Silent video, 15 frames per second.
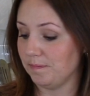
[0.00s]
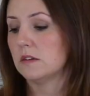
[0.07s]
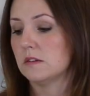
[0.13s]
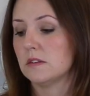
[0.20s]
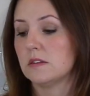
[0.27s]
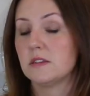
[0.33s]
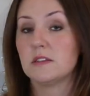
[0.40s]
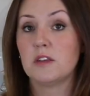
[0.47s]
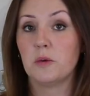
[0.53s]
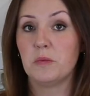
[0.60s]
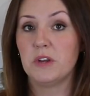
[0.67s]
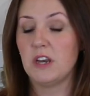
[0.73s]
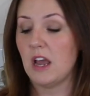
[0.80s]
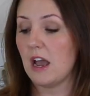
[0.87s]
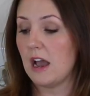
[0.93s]

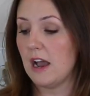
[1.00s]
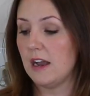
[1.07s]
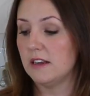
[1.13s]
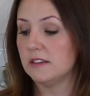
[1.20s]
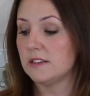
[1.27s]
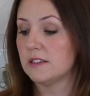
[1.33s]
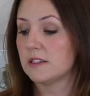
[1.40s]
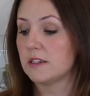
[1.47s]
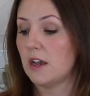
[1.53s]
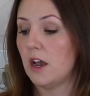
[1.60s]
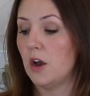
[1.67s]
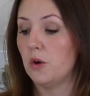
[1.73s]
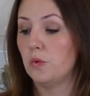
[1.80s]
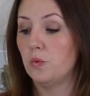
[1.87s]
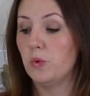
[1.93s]
Someone asked
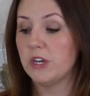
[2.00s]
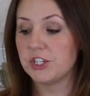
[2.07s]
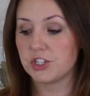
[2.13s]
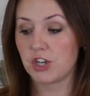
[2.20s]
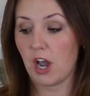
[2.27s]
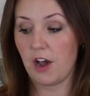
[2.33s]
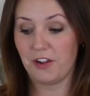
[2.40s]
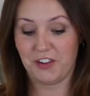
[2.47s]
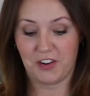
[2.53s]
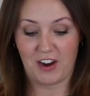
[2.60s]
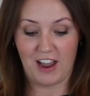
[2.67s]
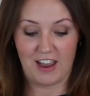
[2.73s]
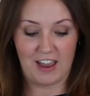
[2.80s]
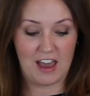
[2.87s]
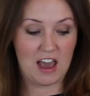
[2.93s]
which color
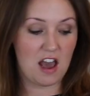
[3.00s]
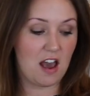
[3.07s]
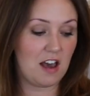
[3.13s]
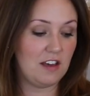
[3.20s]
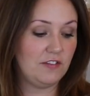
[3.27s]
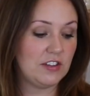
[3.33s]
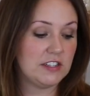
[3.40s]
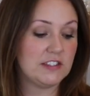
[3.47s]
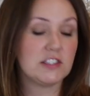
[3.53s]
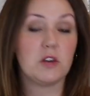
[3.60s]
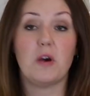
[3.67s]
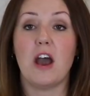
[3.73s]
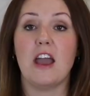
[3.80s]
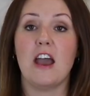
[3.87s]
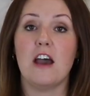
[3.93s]
I have, and
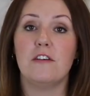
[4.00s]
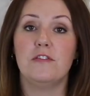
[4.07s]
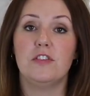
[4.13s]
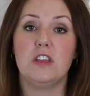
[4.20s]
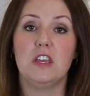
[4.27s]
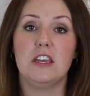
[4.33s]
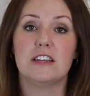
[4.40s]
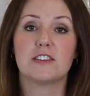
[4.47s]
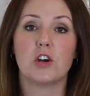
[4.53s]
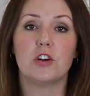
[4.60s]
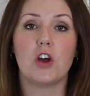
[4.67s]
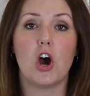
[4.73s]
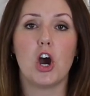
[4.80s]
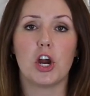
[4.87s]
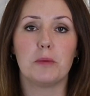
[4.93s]
so I have it's
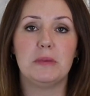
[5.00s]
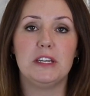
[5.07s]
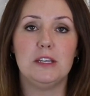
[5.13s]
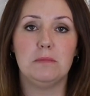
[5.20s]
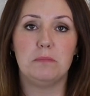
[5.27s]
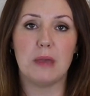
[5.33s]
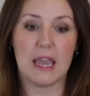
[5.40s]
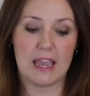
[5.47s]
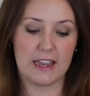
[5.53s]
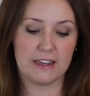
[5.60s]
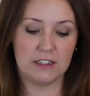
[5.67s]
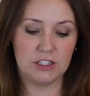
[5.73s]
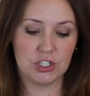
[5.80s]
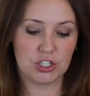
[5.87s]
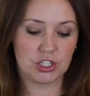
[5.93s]
called Harmony
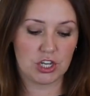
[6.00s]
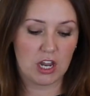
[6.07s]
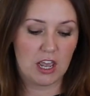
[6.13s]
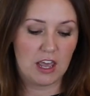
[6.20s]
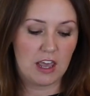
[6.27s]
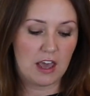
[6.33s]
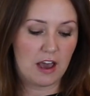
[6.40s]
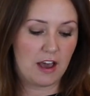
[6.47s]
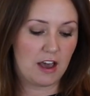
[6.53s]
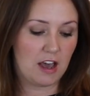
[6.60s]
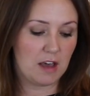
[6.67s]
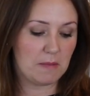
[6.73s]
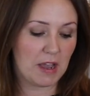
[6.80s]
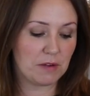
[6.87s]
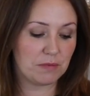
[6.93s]
Beige.
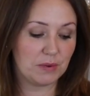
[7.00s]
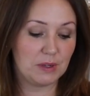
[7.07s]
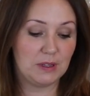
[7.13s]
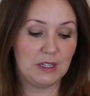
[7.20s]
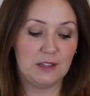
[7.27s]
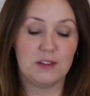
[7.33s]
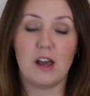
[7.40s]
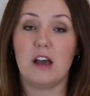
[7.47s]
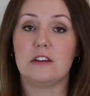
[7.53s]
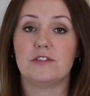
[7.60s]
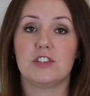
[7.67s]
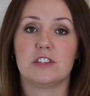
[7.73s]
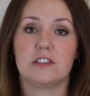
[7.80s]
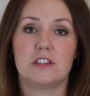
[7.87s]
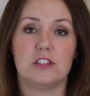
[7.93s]
I really
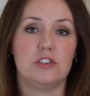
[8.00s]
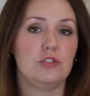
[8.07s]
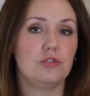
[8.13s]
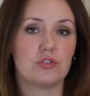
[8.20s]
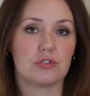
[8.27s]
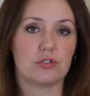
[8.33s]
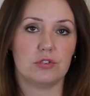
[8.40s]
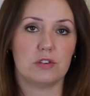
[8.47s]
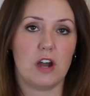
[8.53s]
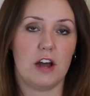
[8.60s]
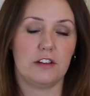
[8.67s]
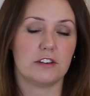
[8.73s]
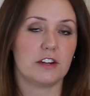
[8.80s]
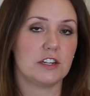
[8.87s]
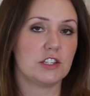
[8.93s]
love just the neutral
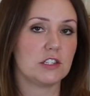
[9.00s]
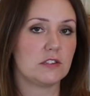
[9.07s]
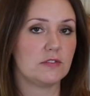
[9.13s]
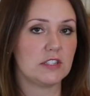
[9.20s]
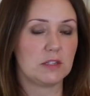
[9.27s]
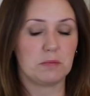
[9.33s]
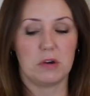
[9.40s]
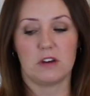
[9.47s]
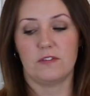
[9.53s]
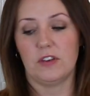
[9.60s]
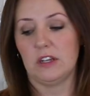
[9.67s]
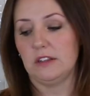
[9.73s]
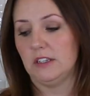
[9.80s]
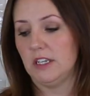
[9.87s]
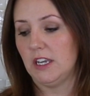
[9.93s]
color. It just fits
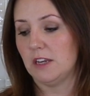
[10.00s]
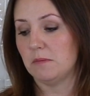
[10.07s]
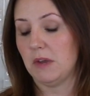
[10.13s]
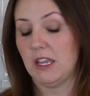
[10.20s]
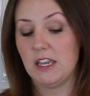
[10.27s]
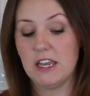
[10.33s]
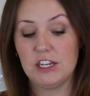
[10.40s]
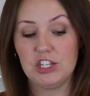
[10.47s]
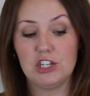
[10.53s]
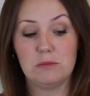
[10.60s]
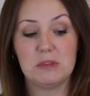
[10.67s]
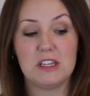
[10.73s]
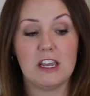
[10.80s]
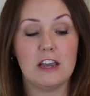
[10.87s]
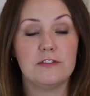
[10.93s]
perfectly in my kitchen,
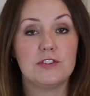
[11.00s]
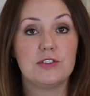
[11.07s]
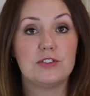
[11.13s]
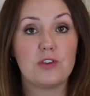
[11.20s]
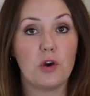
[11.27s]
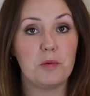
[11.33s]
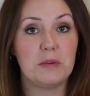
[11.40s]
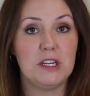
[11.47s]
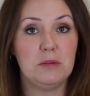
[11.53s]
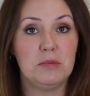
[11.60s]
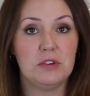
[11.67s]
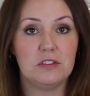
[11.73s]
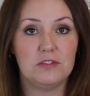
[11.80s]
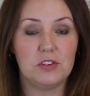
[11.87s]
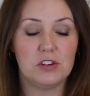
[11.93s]
but they have so many
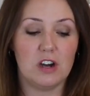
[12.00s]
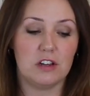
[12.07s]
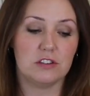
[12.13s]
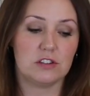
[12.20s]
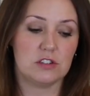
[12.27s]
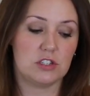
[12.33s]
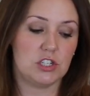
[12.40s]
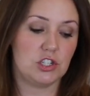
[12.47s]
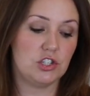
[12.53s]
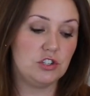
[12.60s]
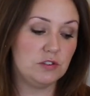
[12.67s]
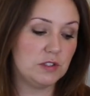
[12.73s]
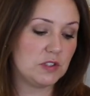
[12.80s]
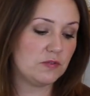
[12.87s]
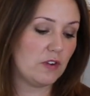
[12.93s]
beautiful colors to
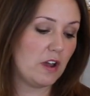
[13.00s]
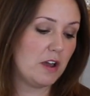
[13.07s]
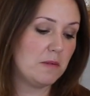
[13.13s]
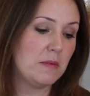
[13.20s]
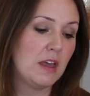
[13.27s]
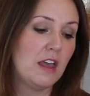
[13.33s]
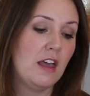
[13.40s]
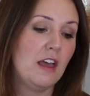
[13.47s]
choose from.